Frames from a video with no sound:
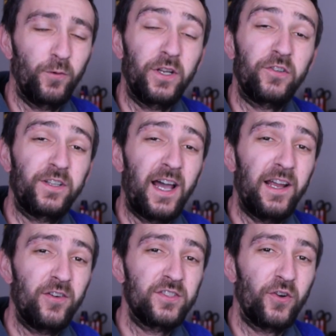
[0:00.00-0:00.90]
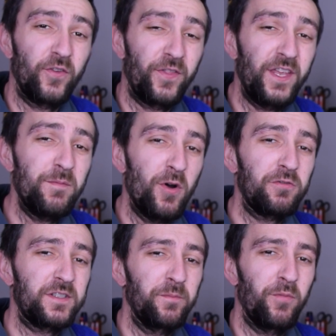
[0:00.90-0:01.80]
Which tires are the
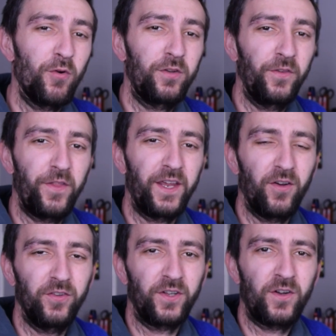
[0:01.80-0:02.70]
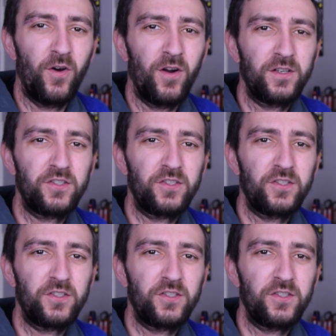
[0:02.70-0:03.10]
most important thing on the car,